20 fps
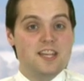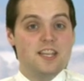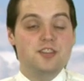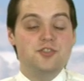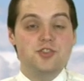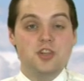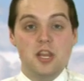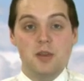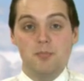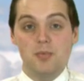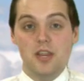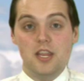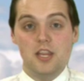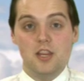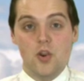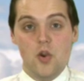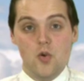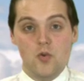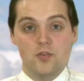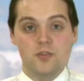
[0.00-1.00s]

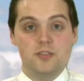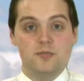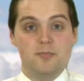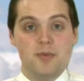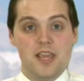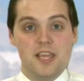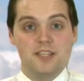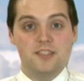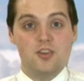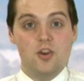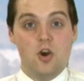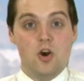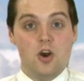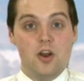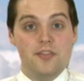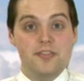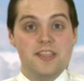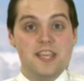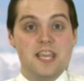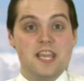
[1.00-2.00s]
GPUs based
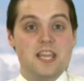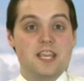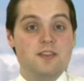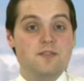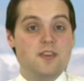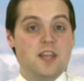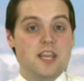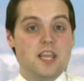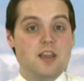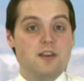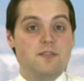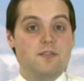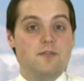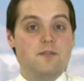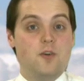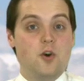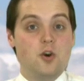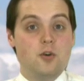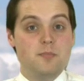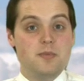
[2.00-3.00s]
on the NVIDIA
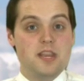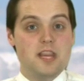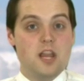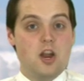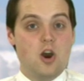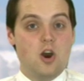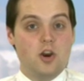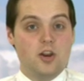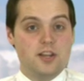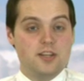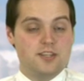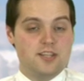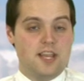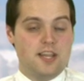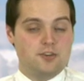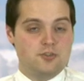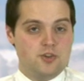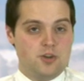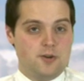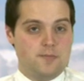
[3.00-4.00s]
Fermi
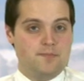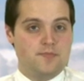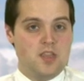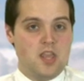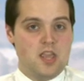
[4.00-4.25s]
architecture.